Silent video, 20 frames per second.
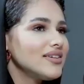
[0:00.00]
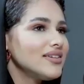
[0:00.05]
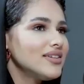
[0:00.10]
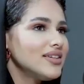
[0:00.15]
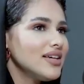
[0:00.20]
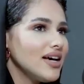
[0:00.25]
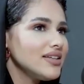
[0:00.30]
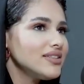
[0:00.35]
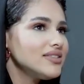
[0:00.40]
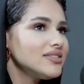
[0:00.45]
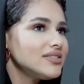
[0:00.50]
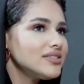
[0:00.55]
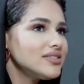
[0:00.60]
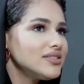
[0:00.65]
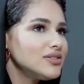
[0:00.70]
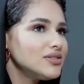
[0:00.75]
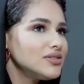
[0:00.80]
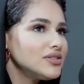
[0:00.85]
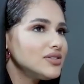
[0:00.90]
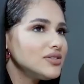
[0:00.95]
yes,
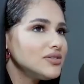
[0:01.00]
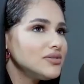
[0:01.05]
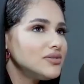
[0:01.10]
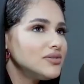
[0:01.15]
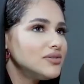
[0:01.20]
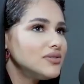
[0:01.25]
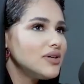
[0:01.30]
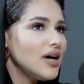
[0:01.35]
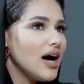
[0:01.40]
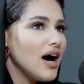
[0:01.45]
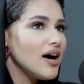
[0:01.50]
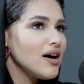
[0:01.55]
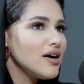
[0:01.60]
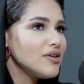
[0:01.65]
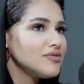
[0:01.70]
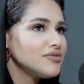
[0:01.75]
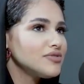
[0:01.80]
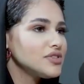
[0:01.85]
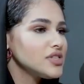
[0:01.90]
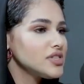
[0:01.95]
you do
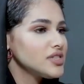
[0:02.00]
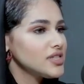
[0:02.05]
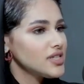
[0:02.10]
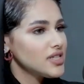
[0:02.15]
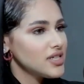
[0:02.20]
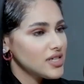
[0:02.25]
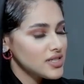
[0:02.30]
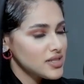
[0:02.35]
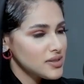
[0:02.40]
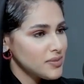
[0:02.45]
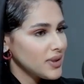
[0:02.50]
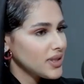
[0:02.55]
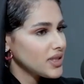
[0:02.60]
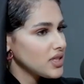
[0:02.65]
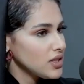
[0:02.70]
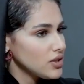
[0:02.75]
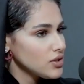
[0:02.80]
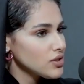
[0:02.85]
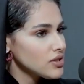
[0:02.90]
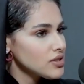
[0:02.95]
have certain
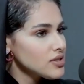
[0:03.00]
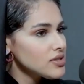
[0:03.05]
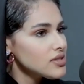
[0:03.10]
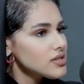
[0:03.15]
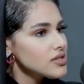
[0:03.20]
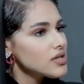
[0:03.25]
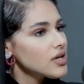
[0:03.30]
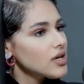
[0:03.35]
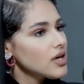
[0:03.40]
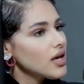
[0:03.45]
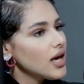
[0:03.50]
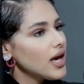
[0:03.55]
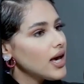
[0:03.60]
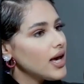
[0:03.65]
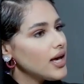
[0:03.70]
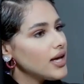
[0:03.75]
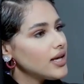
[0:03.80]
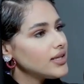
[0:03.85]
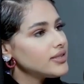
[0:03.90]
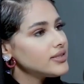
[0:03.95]
expectations,
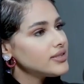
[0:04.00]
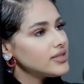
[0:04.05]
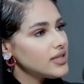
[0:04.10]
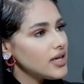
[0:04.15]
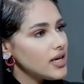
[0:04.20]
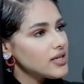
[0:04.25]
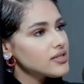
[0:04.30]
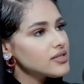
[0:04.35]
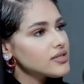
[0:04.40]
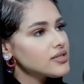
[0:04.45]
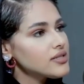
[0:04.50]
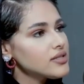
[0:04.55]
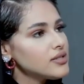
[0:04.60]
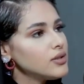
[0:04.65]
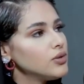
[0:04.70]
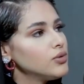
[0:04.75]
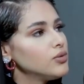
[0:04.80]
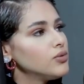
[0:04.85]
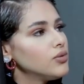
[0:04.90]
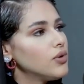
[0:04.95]
and yes,
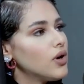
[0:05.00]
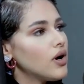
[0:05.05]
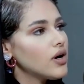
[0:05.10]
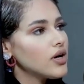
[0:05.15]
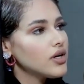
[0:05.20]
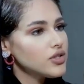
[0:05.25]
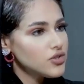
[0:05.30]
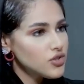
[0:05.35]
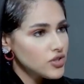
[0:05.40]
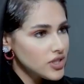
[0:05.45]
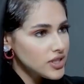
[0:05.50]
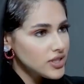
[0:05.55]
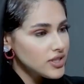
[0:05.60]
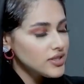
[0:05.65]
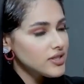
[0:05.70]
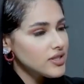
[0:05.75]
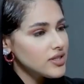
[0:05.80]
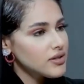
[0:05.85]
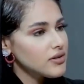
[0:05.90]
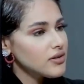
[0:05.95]
you are
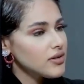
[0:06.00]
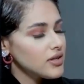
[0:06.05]
treated in